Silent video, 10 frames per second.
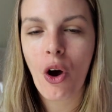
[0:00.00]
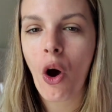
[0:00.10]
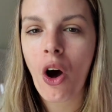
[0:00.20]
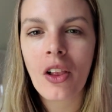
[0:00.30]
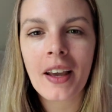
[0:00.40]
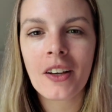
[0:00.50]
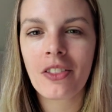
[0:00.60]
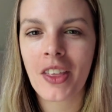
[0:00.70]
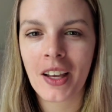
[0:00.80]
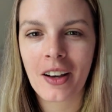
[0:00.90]
all I could
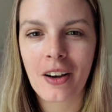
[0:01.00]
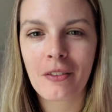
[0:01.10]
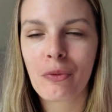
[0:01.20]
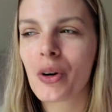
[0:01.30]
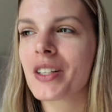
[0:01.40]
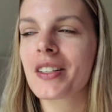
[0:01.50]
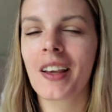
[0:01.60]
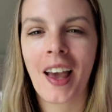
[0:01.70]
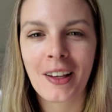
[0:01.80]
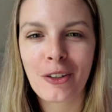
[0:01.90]
think of was
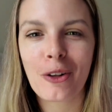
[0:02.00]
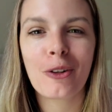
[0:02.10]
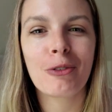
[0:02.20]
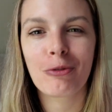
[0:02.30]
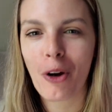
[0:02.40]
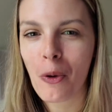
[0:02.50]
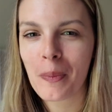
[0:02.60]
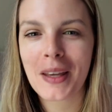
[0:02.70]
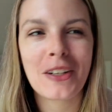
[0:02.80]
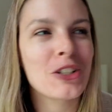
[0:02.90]
Kendall,
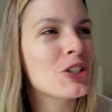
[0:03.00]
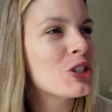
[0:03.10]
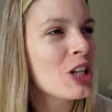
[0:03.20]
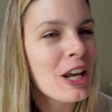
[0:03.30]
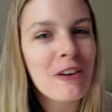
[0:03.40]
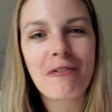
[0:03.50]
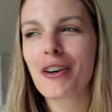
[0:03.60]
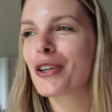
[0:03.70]
Roman, Shiv,